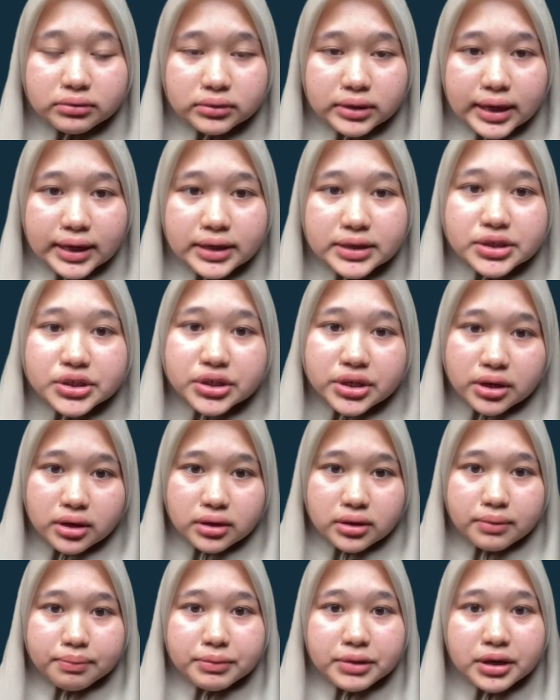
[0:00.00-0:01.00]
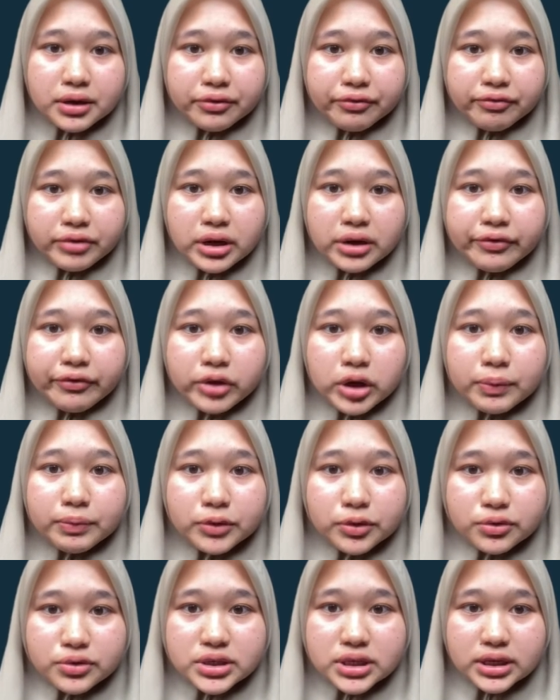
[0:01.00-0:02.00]
taxable benefit from
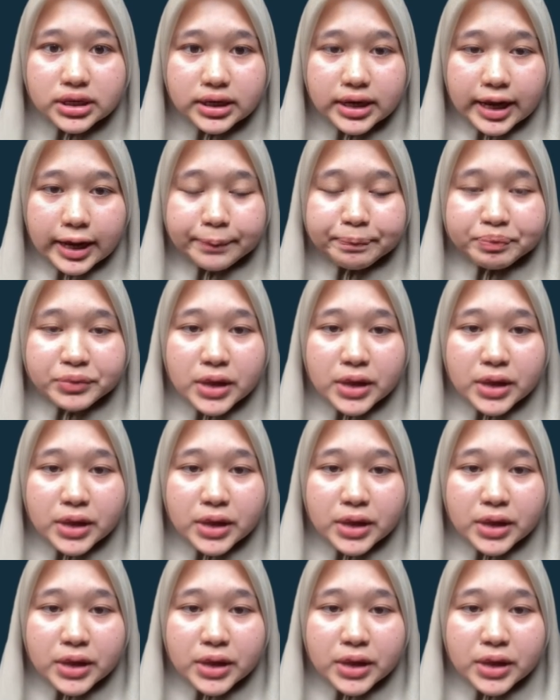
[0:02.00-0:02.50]
using debt.